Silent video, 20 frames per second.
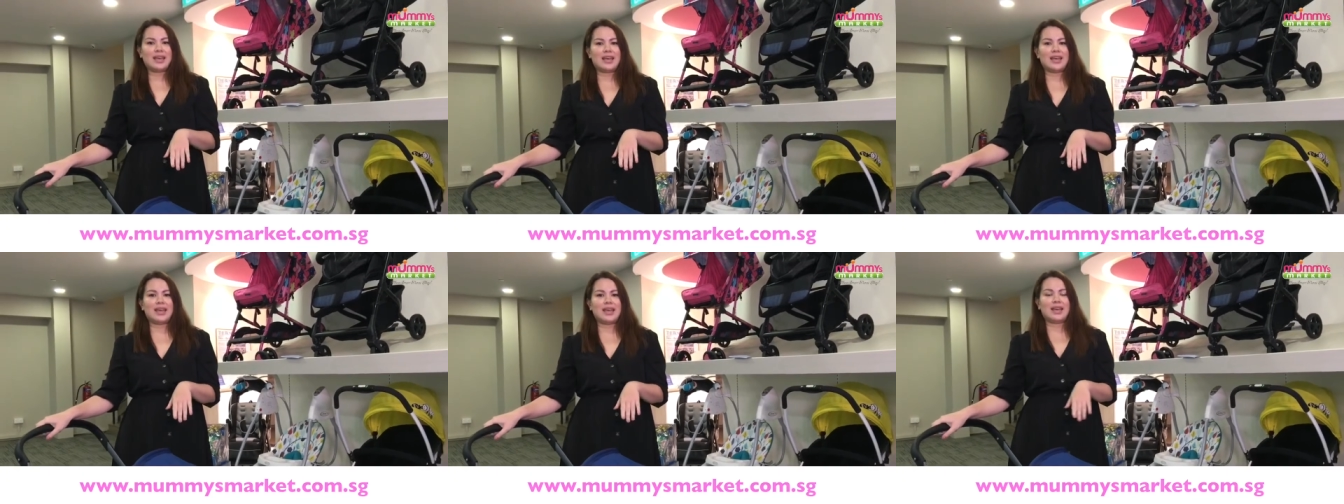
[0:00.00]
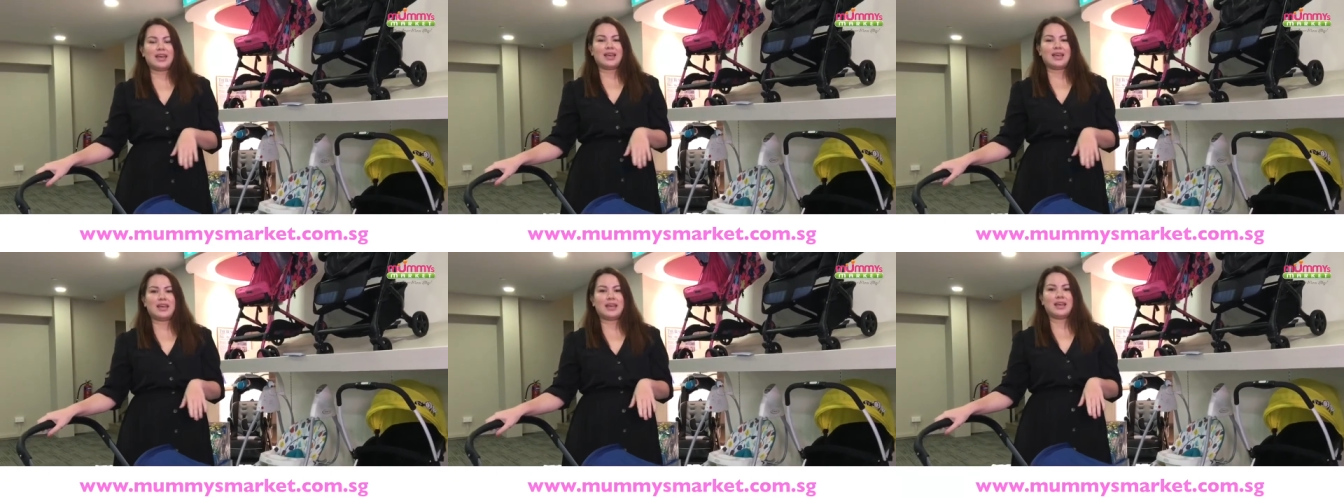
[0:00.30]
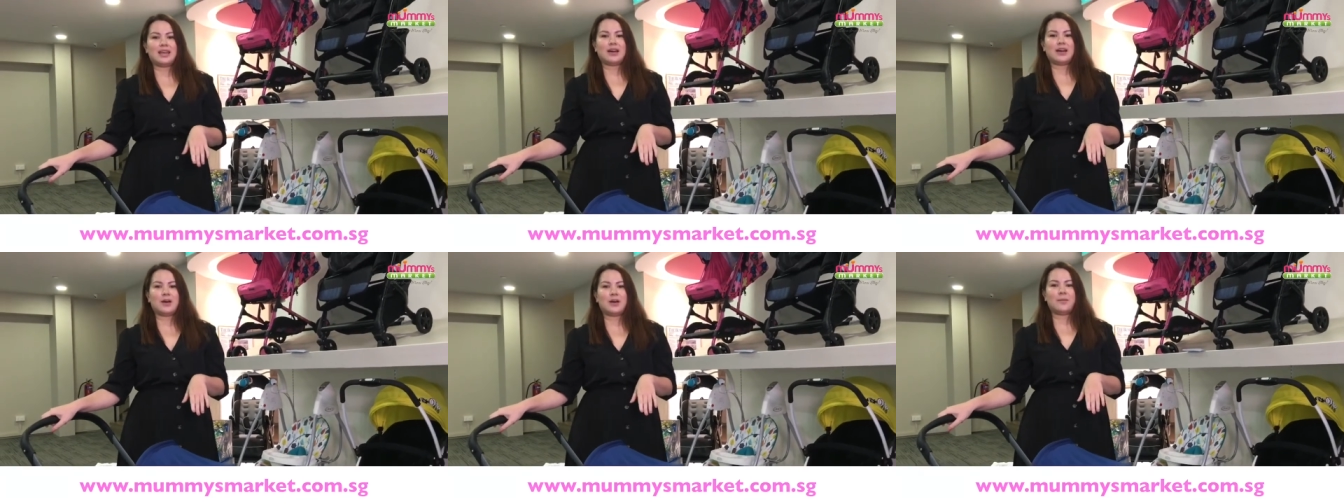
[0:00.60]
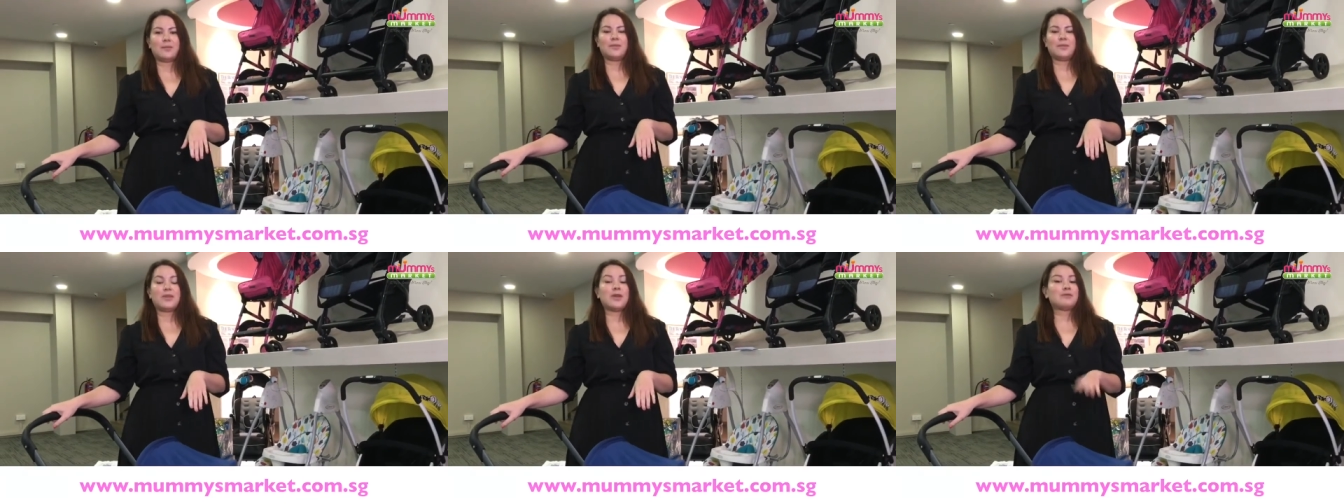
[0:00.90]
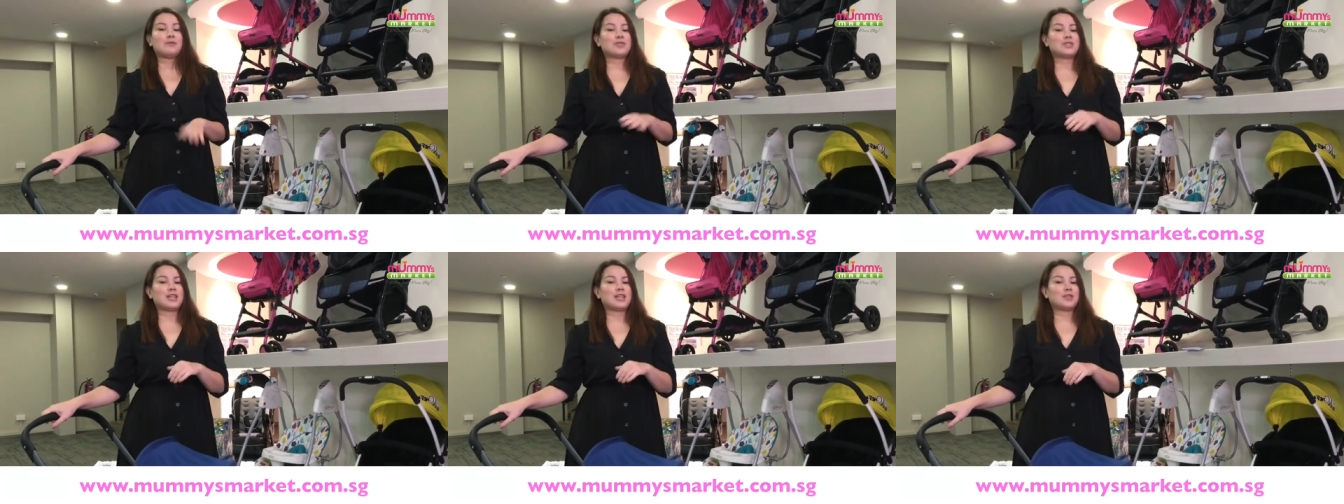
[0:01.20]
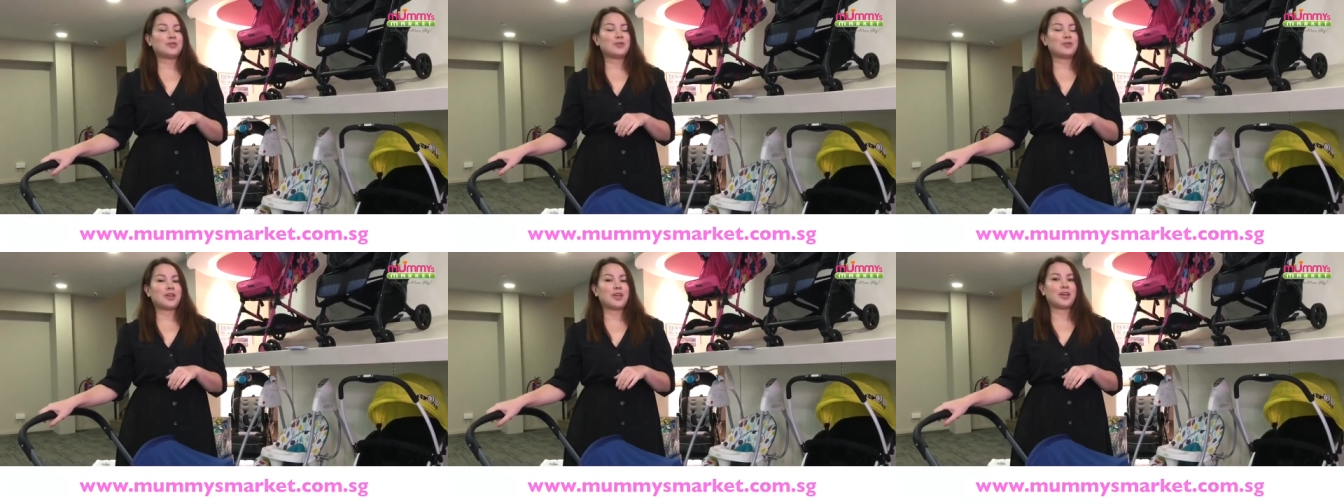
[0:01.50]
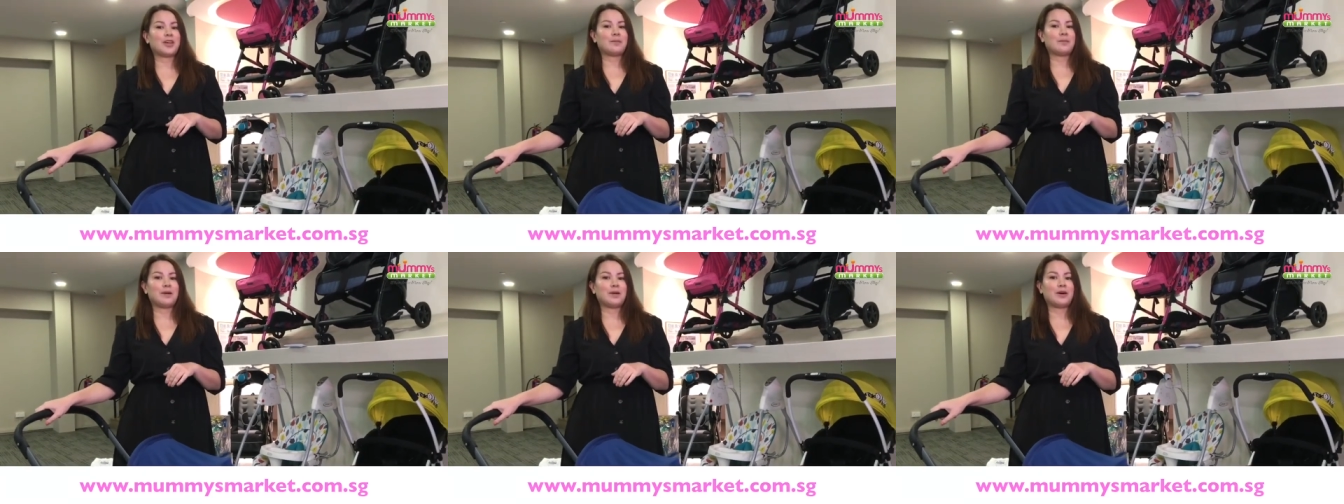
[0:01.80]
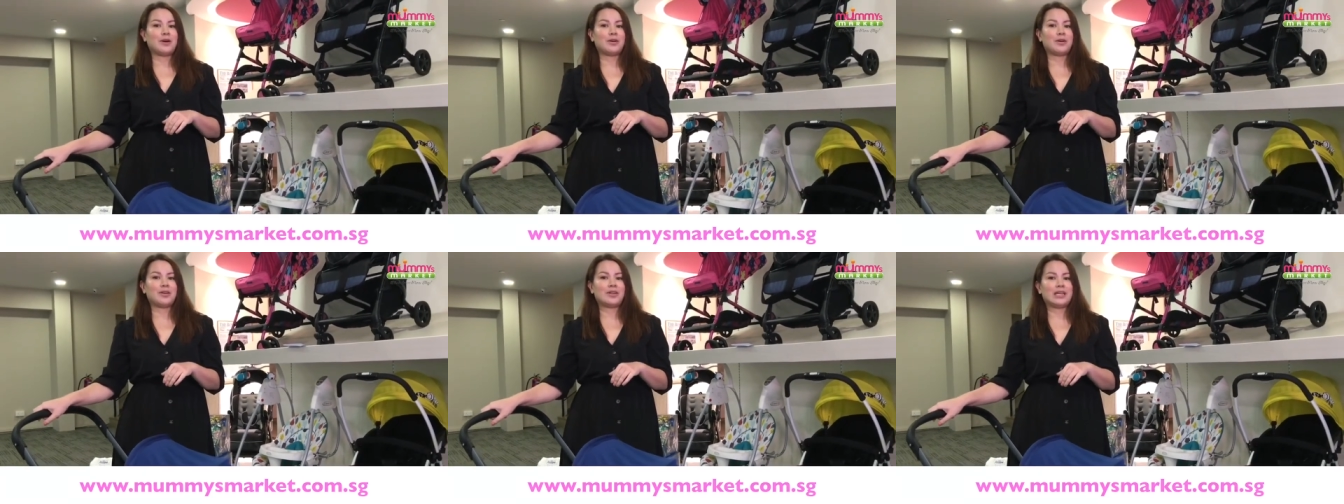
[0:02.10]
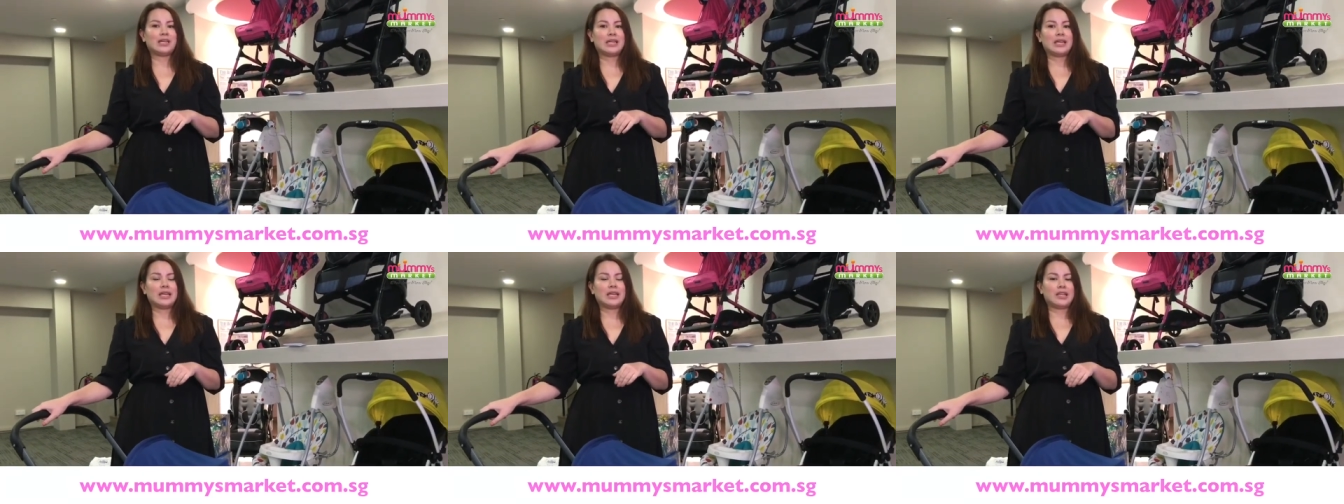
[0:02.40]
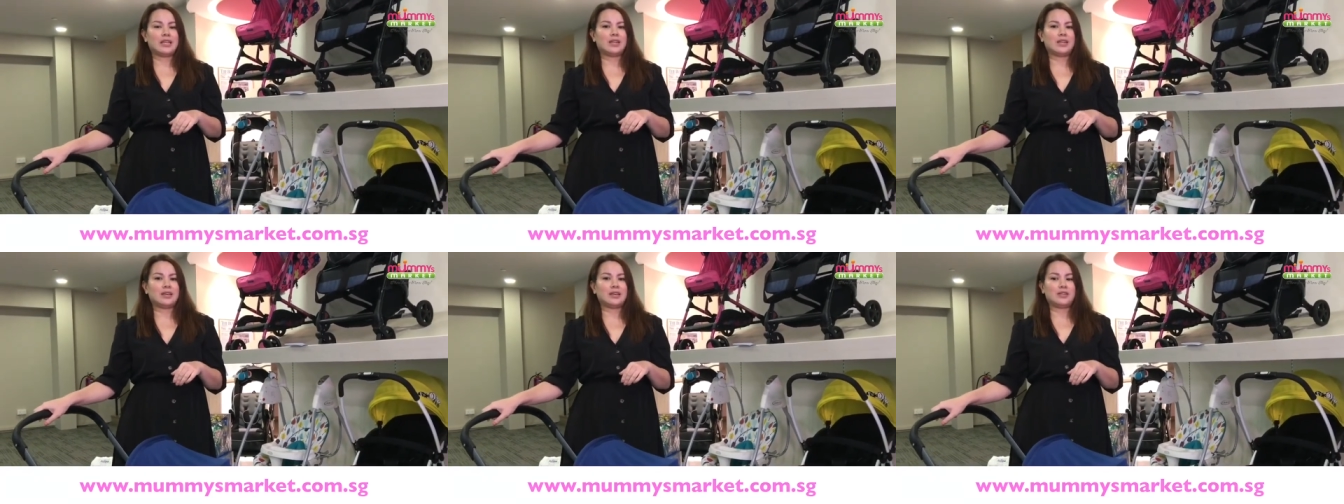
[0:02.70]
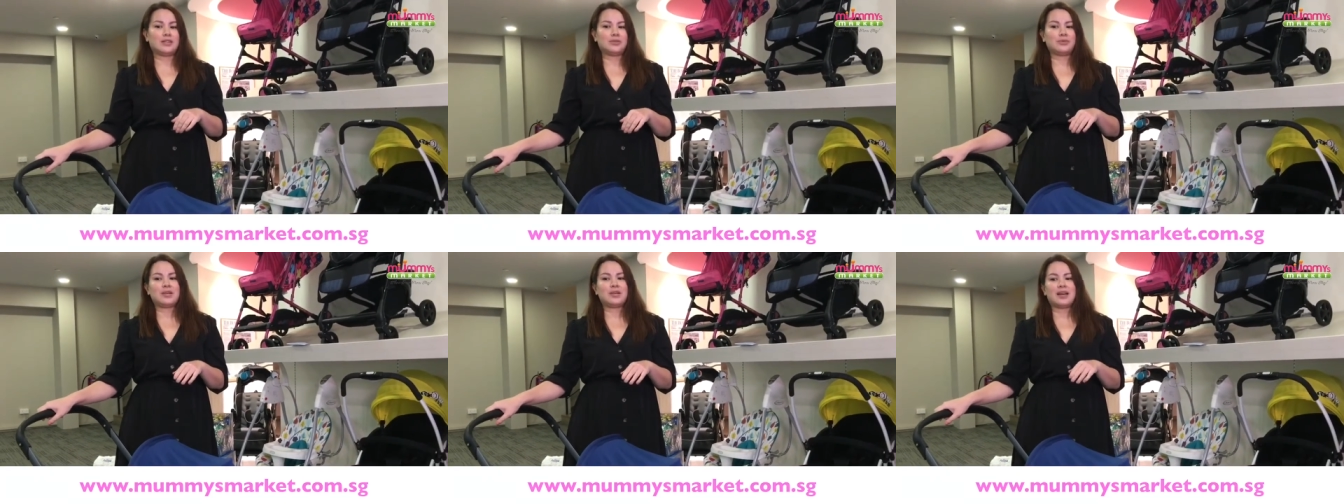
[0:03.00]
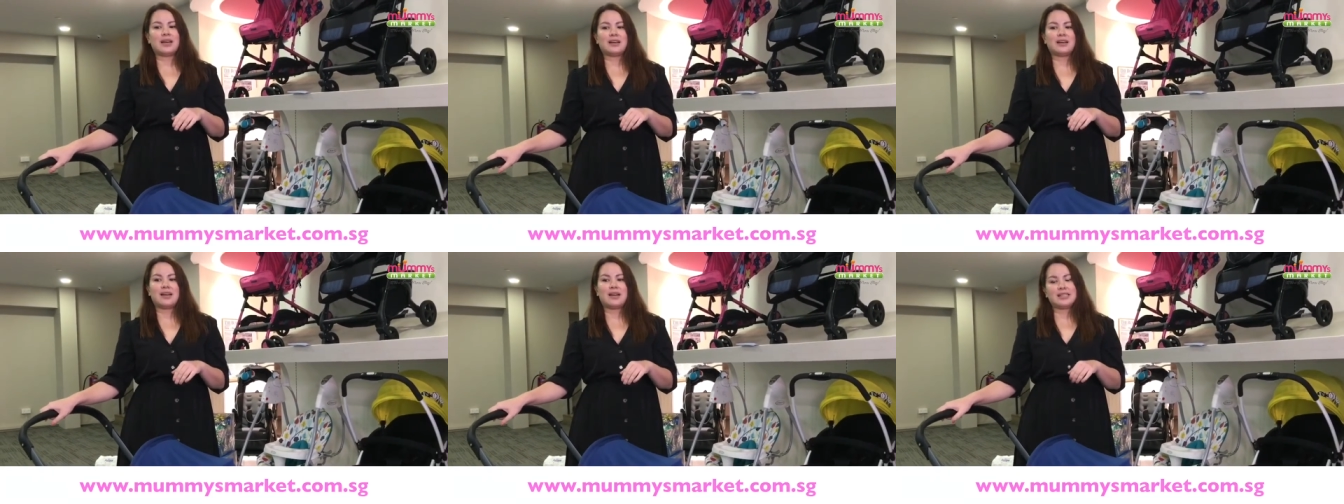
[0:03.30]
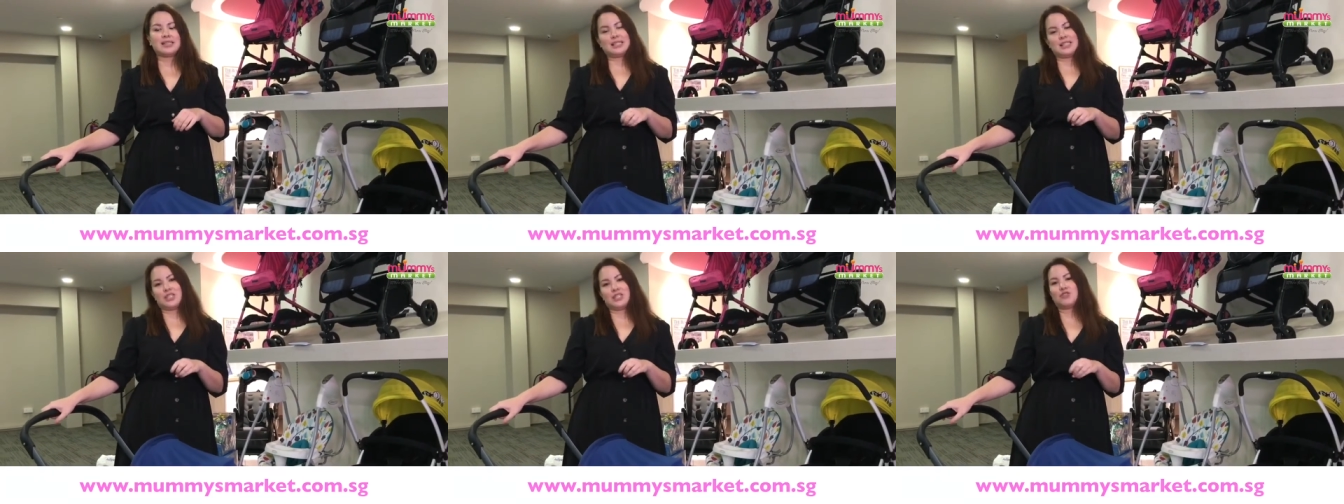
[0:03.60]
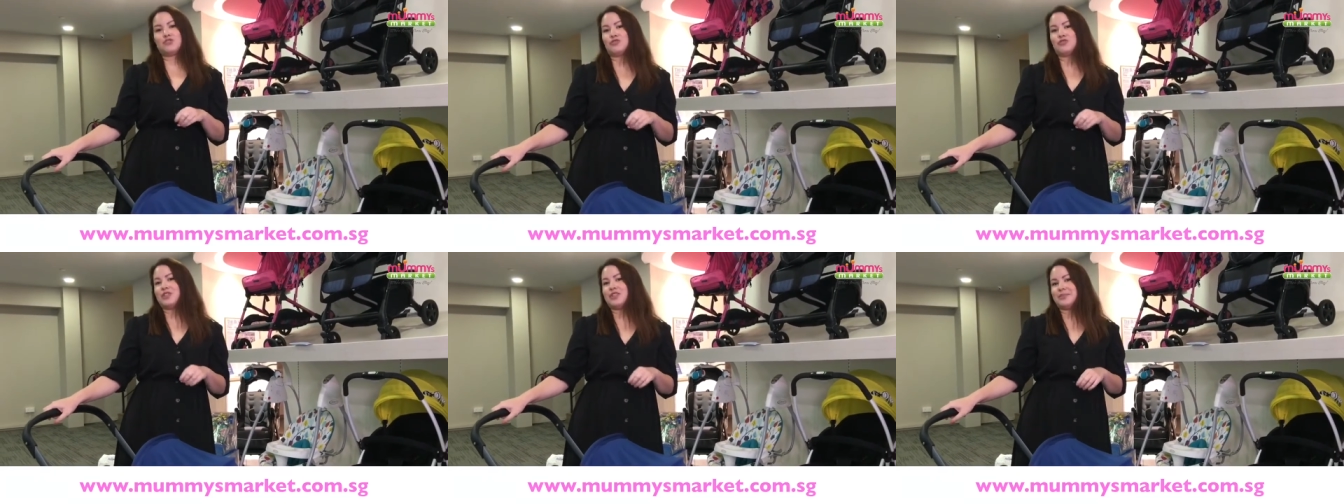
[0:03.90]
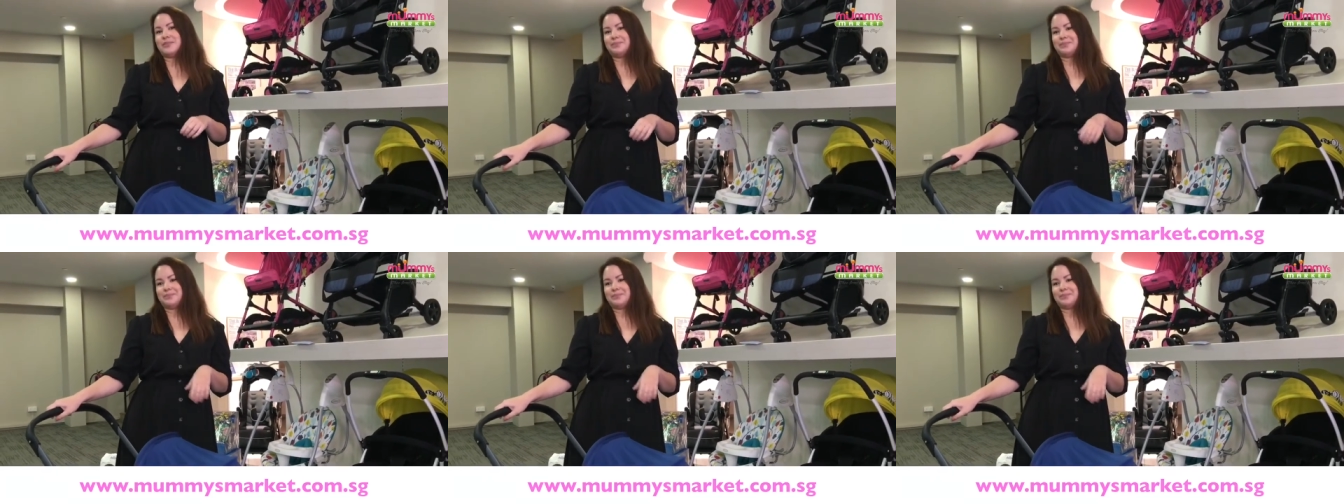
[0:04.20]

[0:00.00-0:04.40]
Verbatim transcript: and um, then we'll start talking about the Doona car seat stroller.